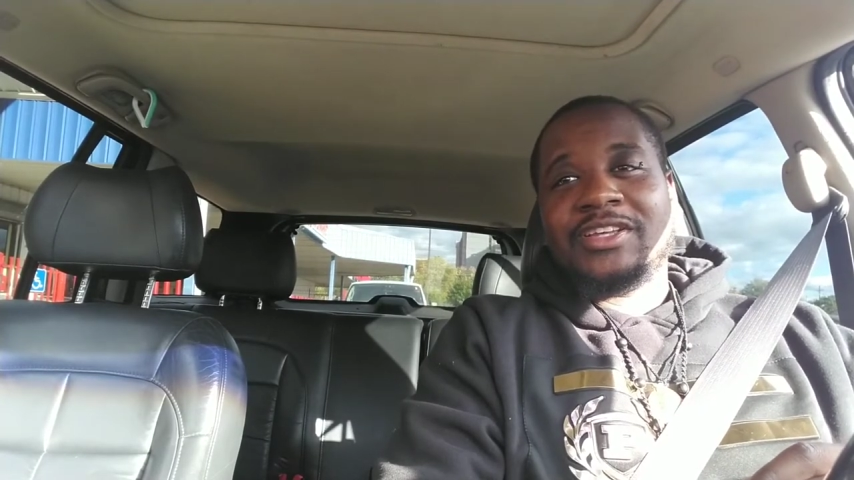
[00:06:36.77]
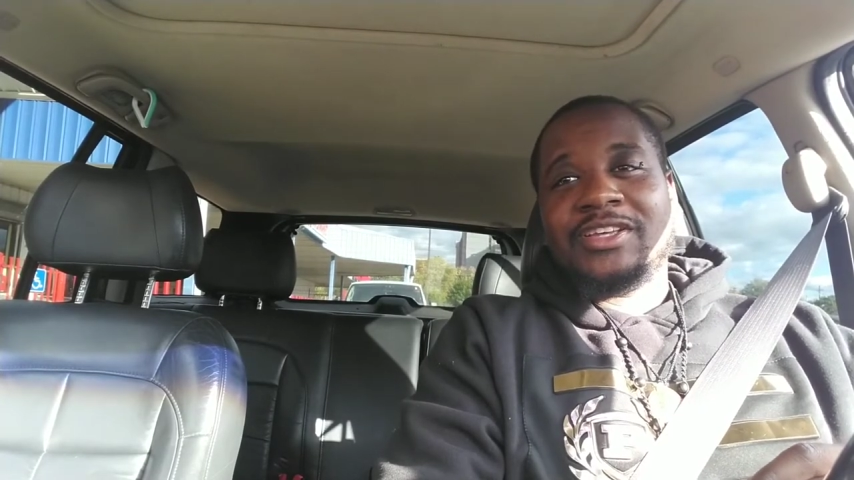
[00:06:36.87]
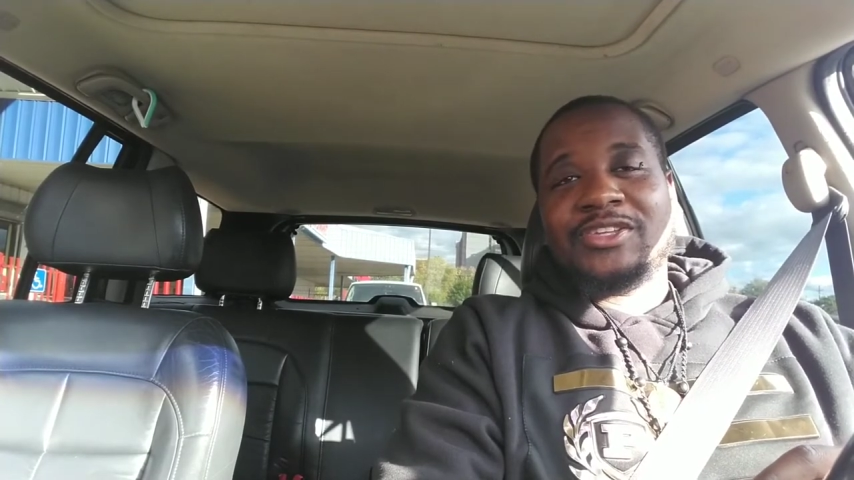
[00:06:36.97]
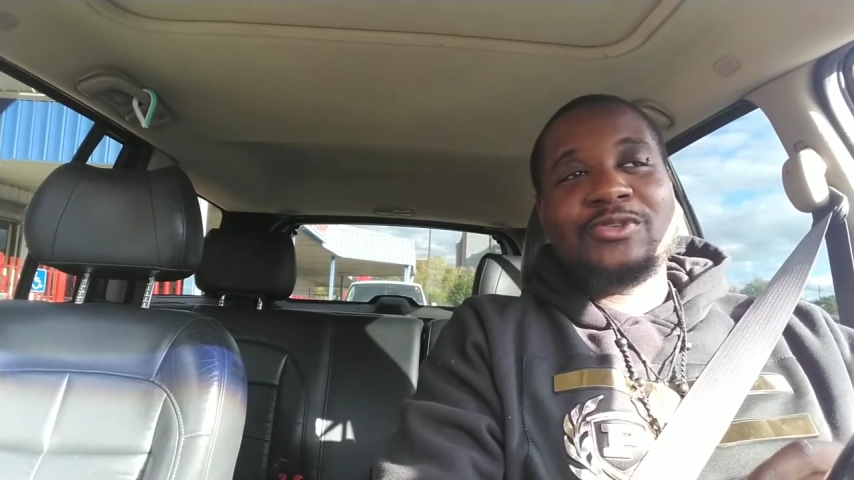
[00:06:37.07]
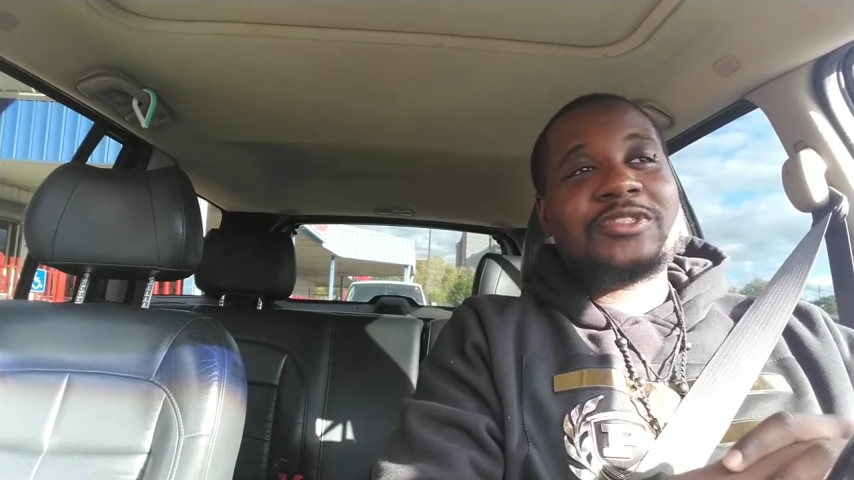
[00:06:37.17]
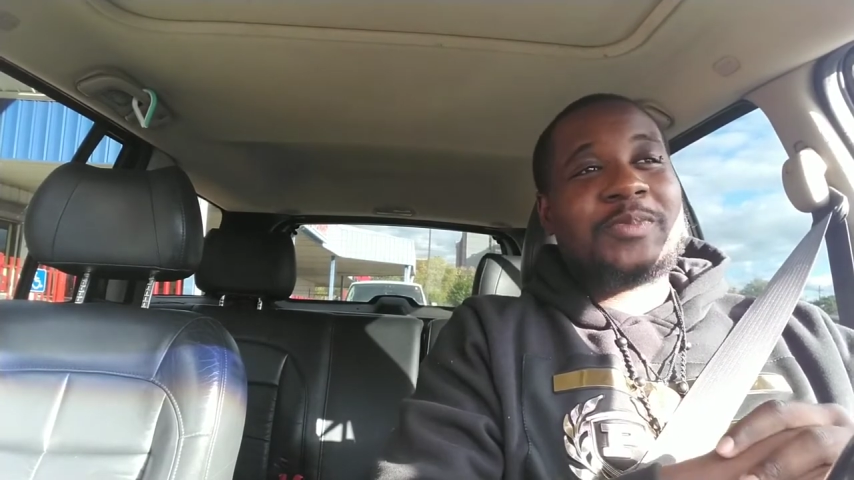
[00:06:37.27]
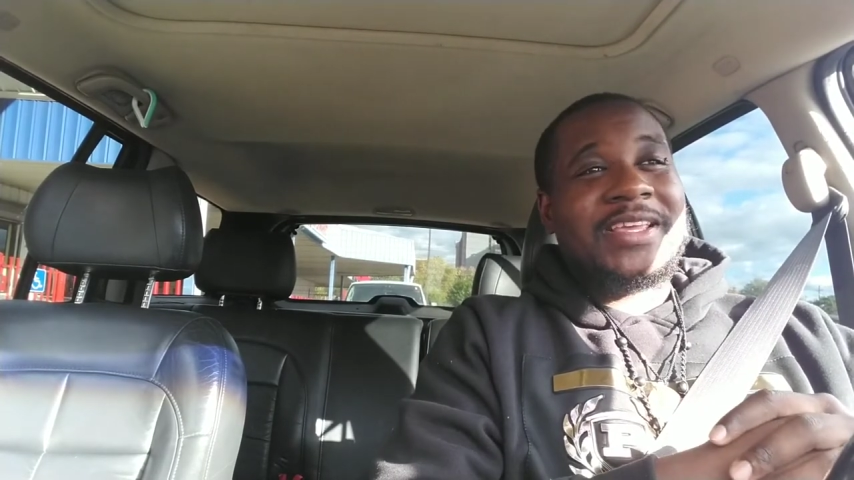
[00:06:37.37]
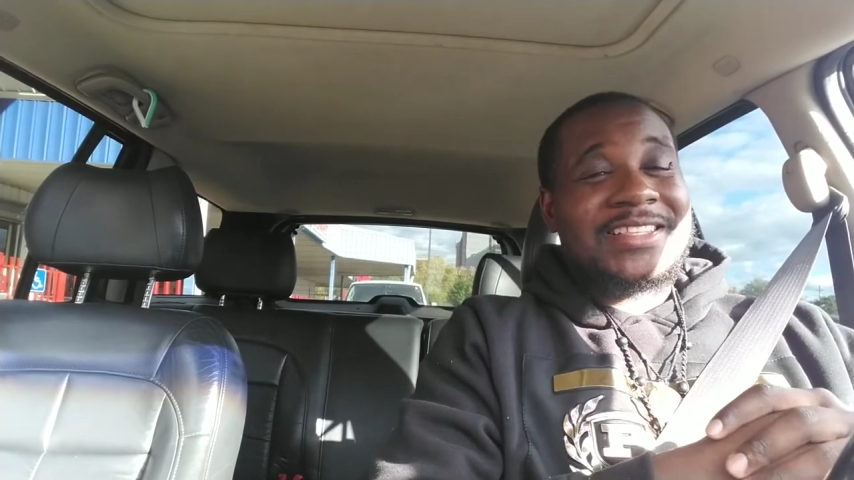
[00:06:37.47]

You spent